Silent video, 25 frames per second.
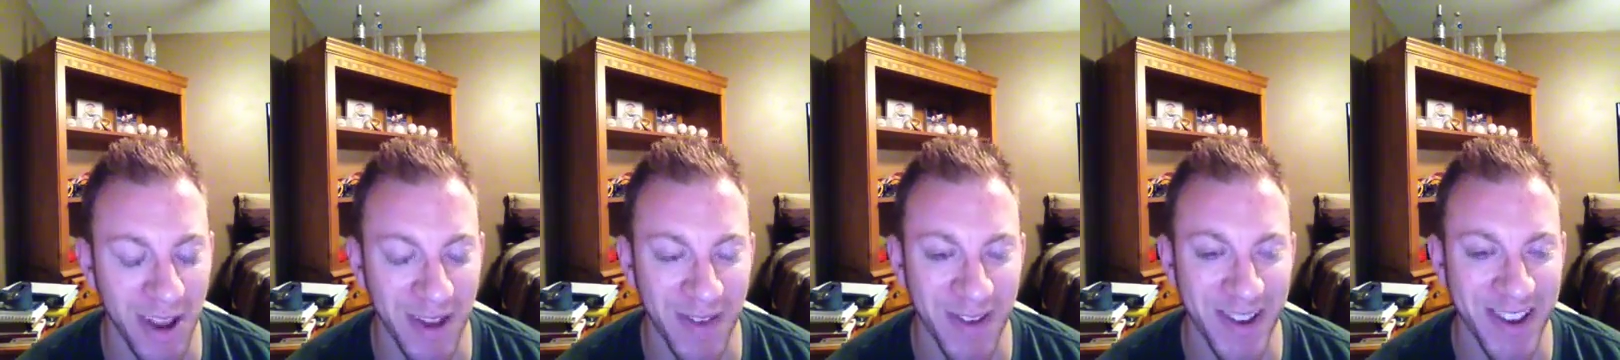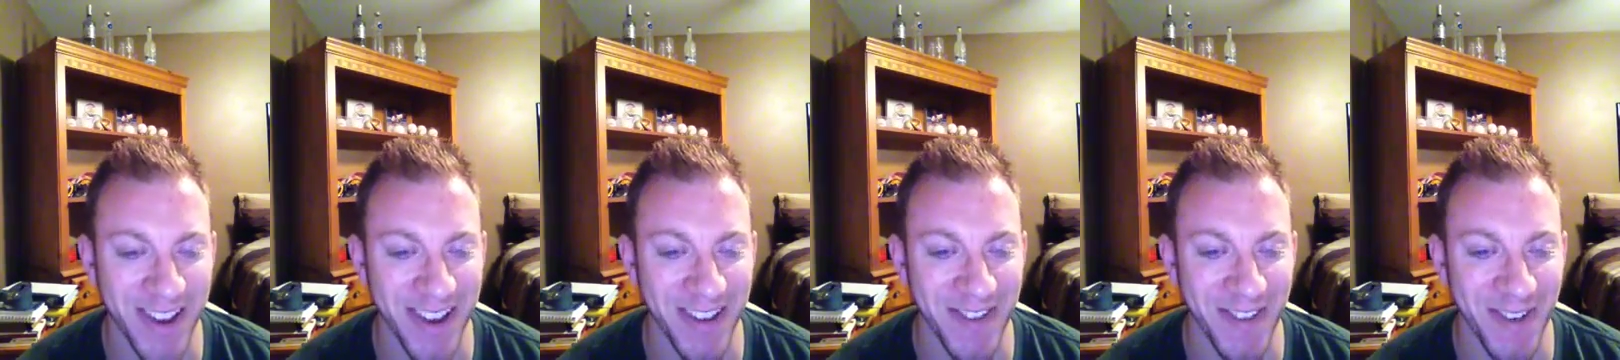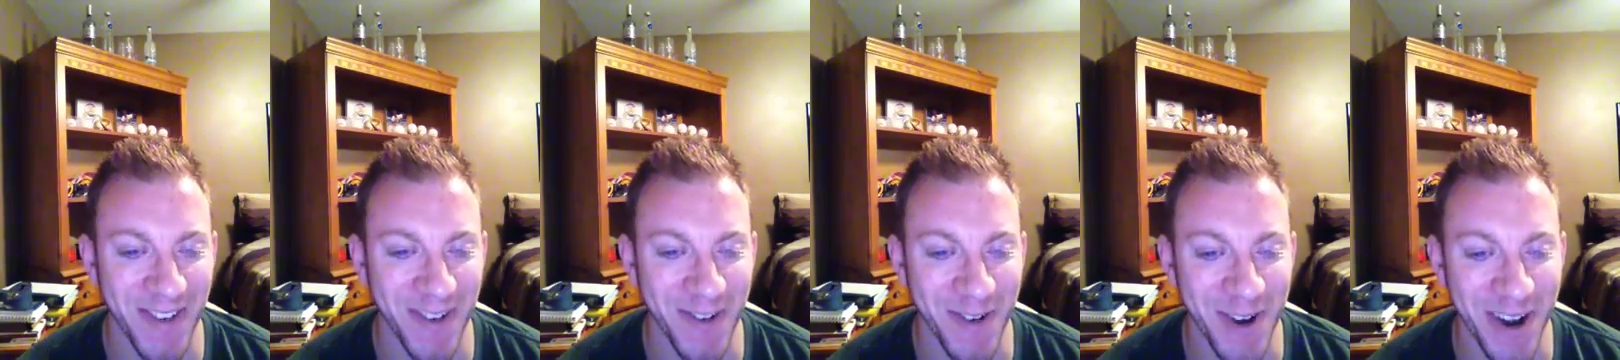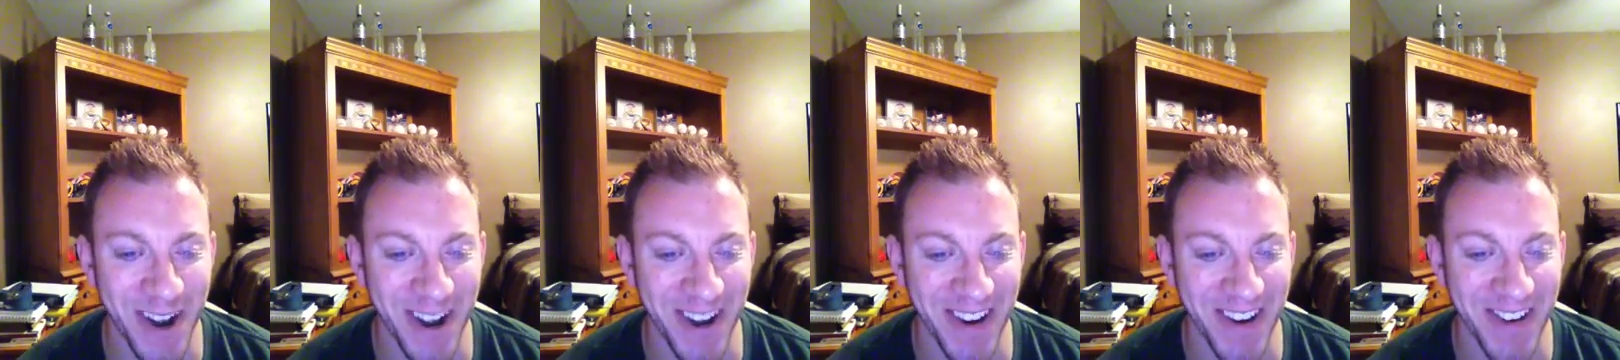Obviously, if you're
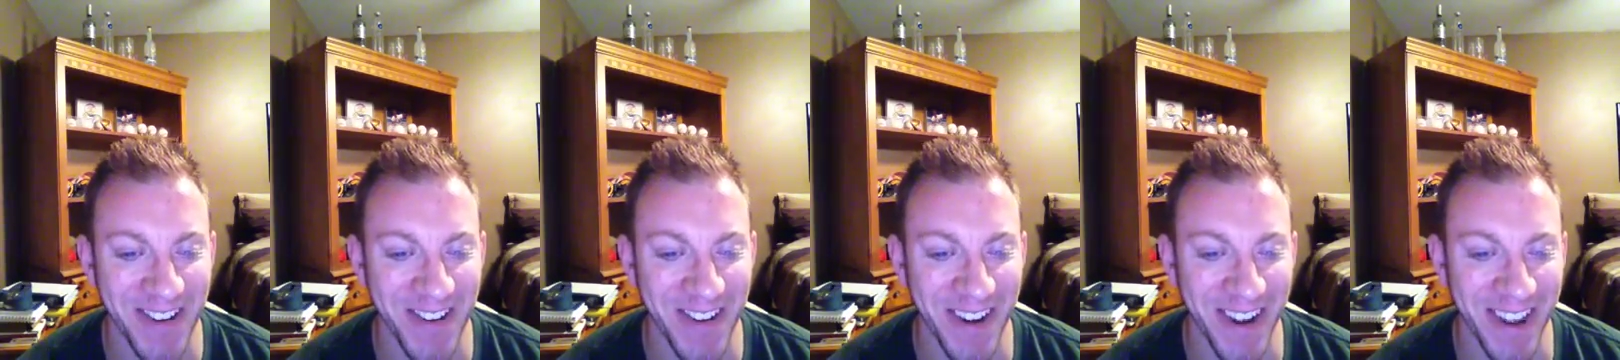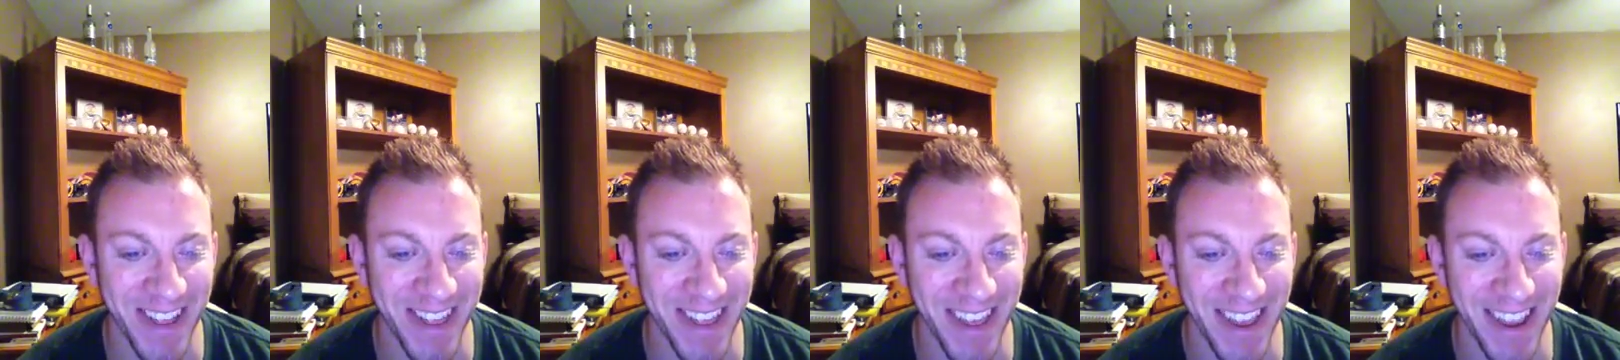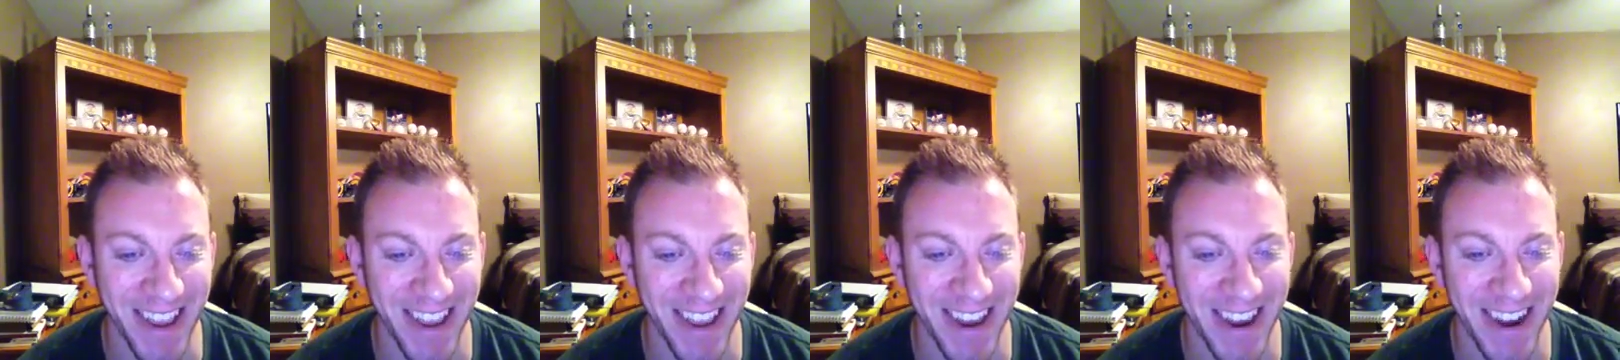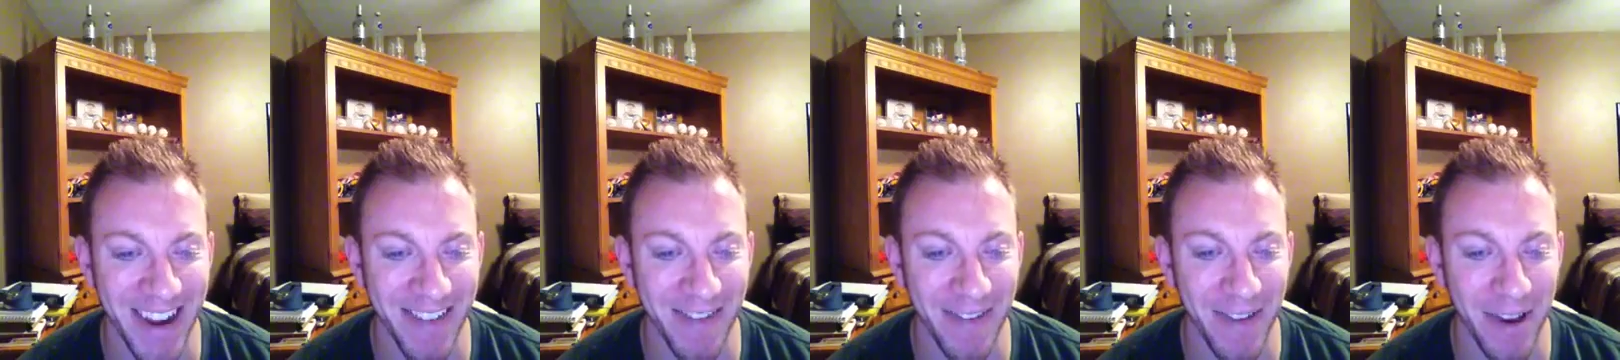running or doing anything
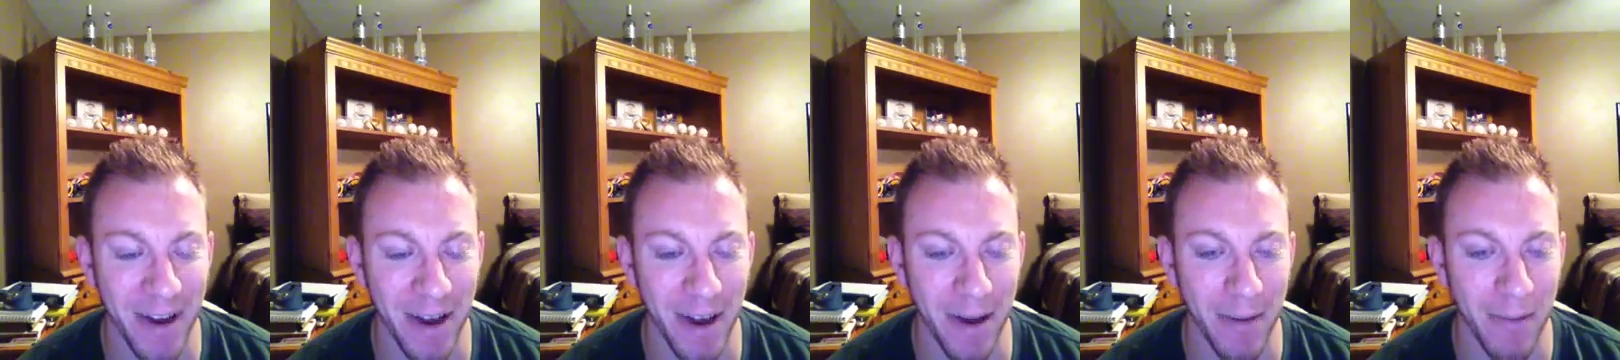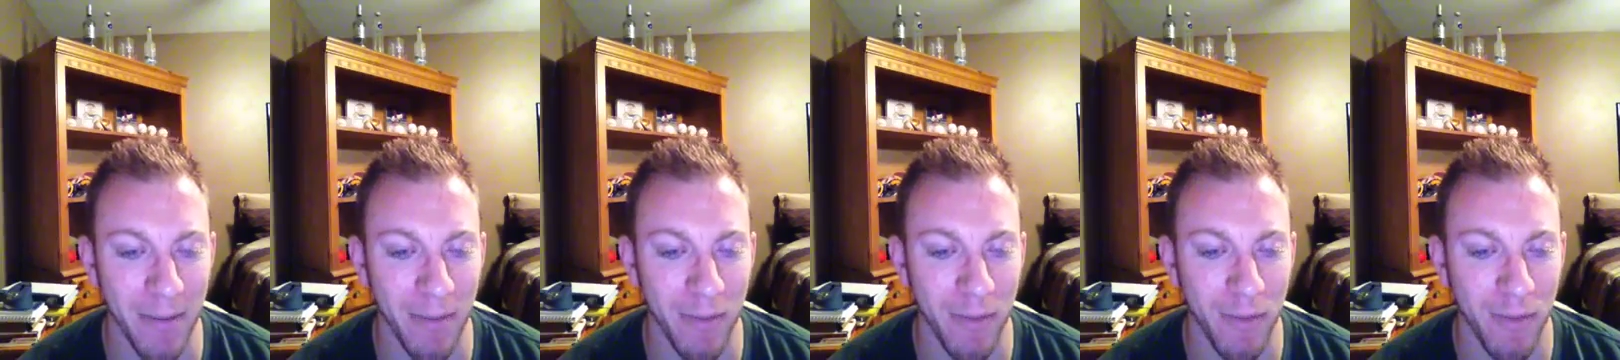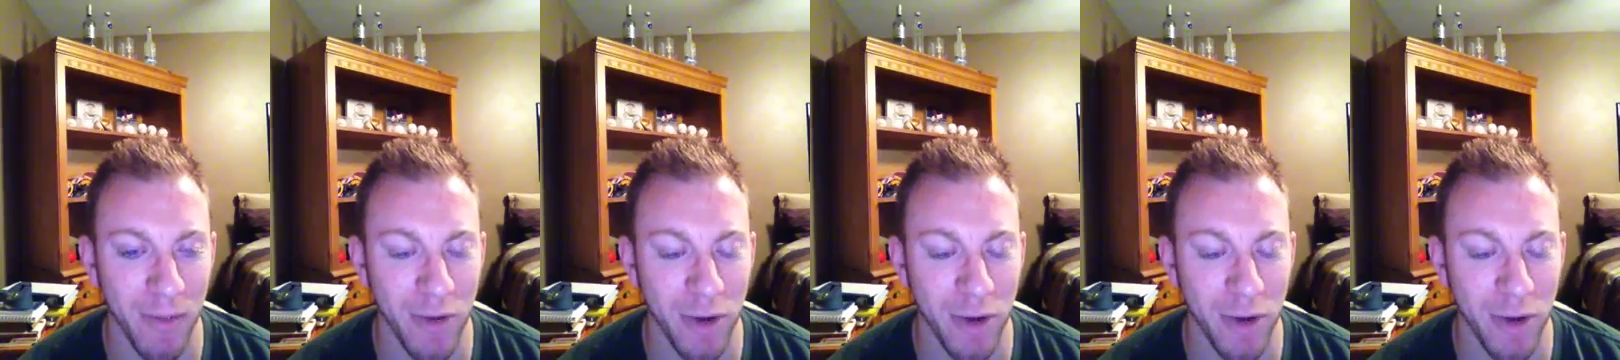kind of